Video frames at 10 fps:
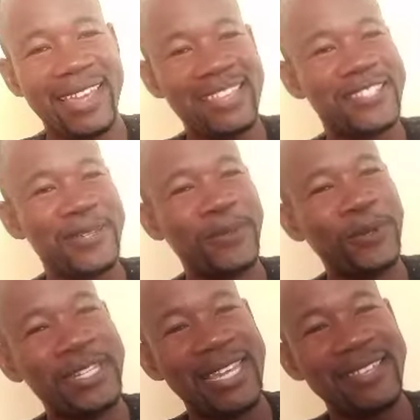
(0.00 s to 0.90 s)
Esteemed
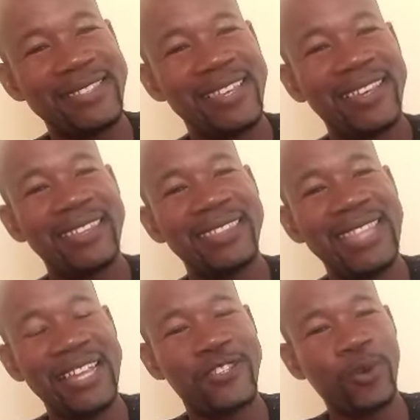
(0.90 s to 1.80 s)
audience,
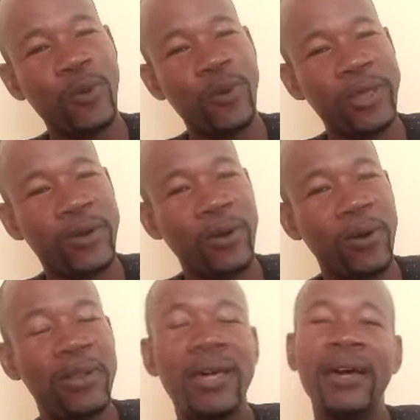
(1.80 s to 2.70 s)
that's what we
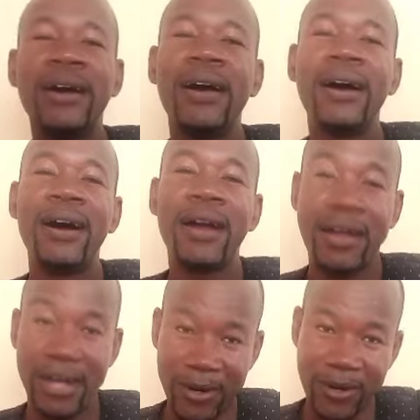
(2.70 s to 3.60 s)
call
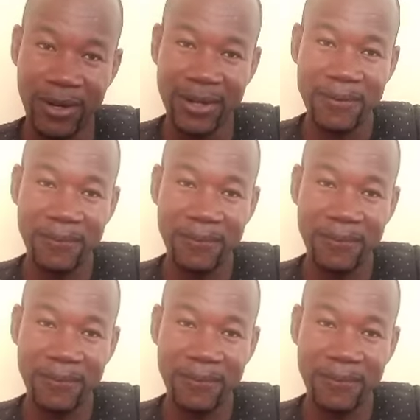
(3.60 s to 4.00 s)
concord.